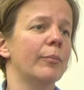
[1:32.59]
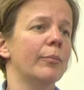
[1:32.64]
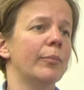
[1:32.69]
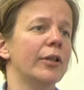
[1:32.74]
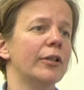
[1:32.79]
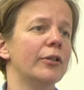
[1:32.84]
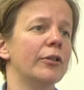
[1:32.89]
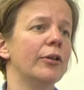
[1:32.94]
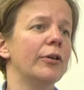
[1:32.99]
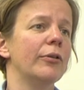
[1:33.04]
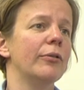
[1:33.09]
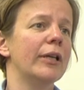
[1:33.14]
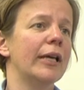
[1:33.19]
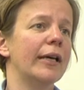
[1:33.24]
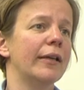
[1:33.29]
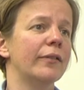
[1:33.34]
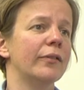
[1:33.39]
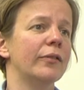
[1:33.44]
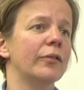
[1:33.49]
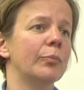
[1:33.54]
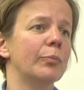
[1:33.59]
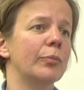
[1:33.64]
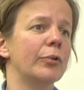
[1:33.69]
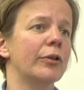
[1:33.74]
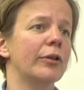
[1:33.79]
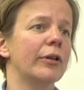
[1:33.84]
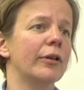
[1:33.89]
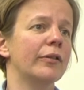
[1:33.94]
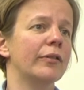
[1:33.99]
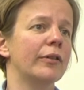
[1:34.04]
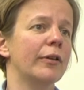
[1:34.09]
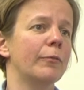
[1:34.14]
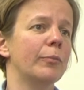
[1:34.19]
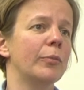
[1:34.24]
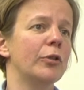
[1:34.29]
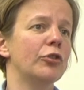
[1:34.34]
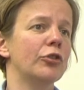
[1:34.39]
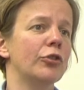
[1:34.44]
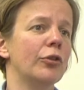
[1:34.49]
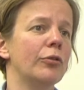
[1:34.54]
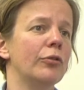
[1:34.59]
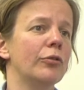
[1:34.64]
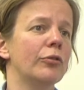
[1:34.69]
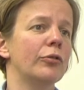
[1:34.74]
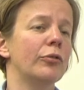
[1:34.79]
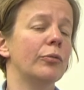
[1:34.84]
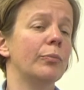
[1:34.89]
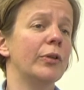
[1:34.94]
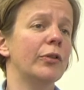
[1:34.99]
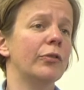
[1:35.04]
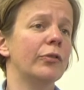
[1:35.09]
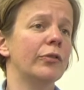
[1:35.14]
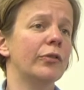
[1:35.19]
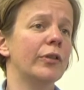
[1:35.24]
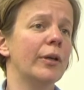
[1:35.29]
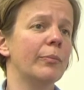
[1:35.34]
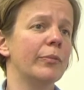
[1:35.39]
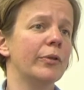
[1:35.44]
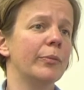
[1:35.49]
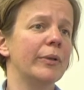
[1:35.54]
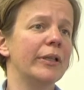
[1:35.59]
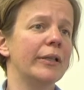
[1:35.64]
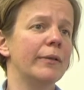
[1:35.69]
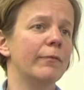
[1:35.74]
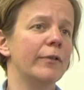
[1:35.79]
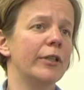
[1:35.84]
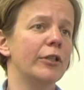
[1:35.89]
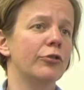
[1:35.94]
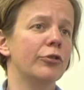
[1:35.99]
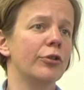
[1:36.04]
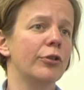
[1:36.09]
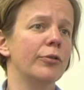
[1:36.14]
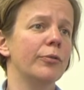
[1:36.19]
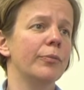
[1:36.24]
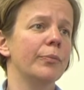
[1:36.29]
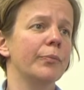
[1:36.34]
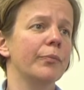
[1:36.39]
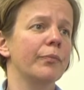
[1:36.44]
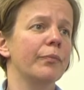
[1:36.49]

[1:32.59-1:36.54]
but no licensed products have been shown to be susceptible in vitro,